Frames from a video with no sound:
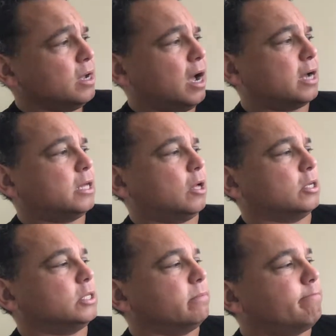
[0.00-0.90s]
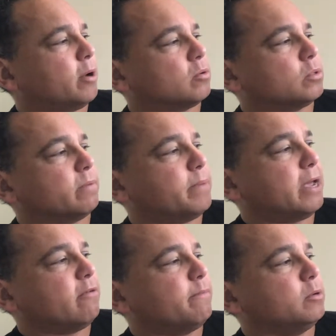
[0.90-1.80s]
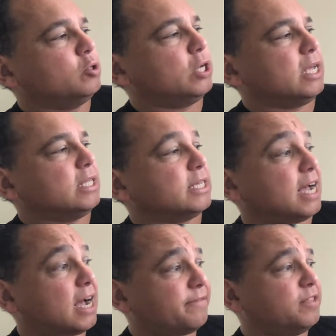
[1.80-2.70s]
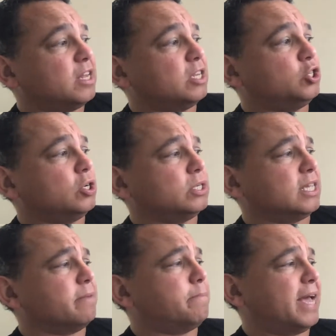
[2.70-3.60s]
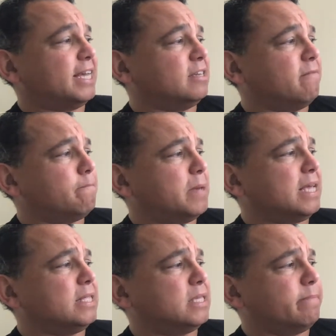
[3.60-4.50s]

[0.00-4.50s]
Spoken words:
A clock and some bottles, a pair of blue jeans, a half-knitted jersey, a packet of beans.